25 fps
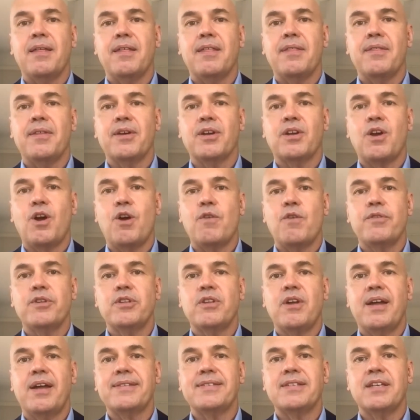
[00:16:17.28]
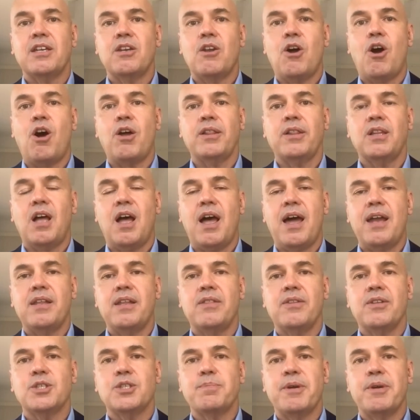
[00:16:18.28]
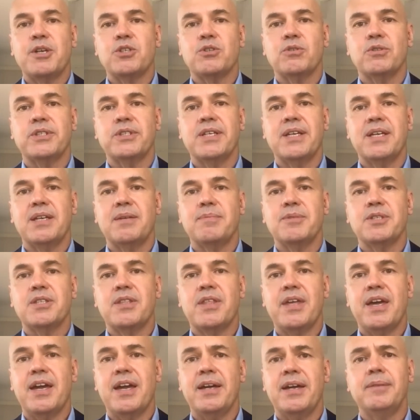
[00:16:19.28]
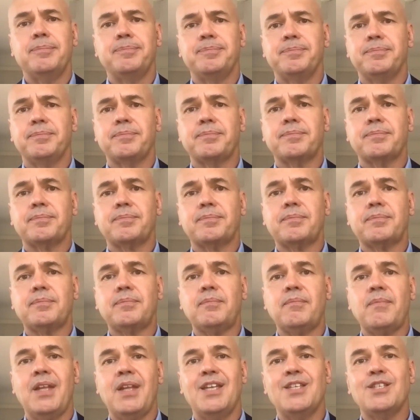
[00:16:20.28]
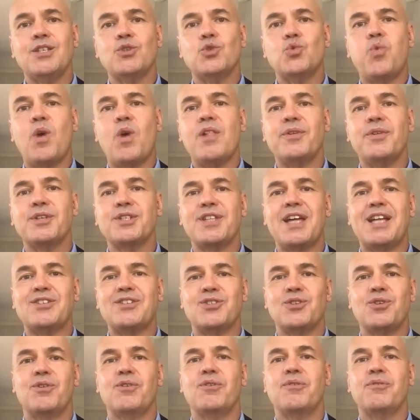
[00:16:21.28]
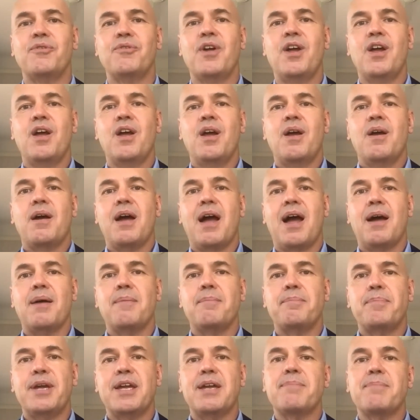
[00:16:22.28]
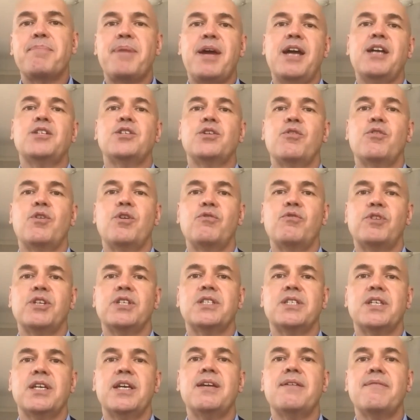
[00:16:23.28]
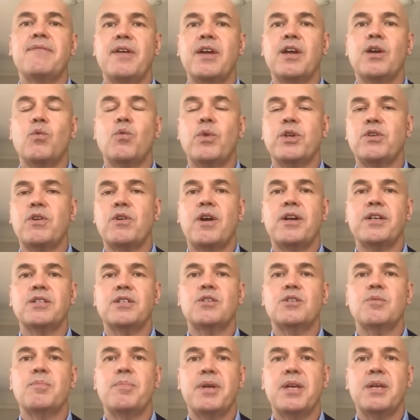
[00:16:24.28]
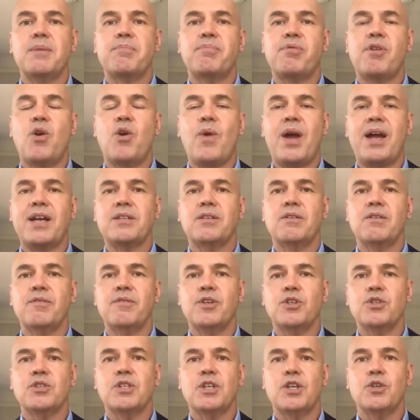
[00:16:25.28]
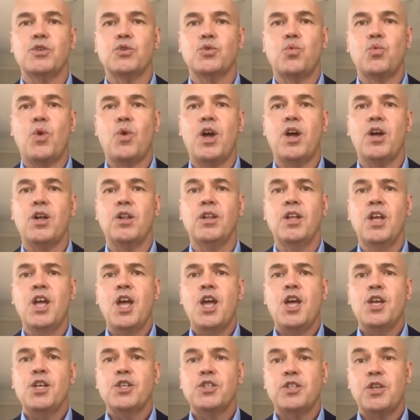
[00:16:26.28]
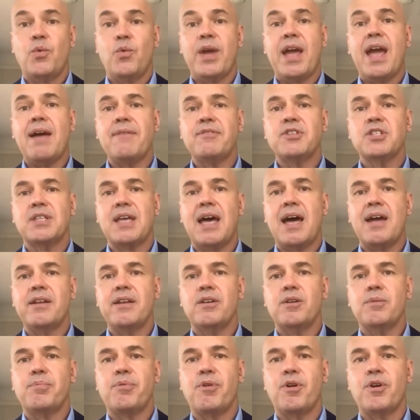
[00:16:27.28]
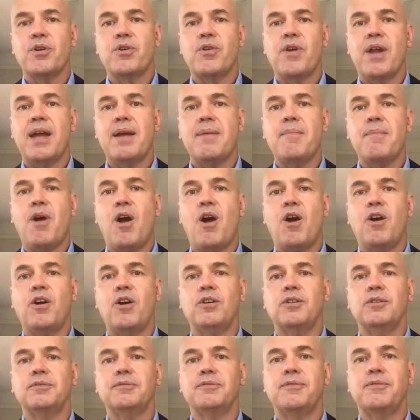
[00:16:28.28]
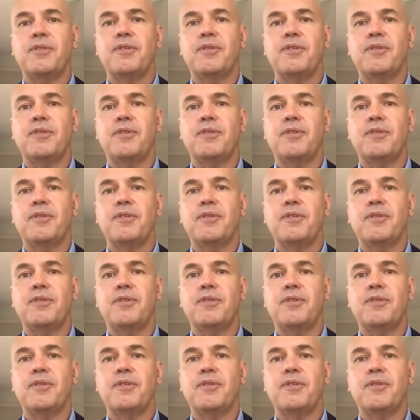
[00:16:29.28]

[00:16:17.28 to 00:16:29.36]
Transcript: the COVID-19 hotline and the special teams there, is as well as that sort of being better at receiving, we're trying to be proactive as well. So we have started a program of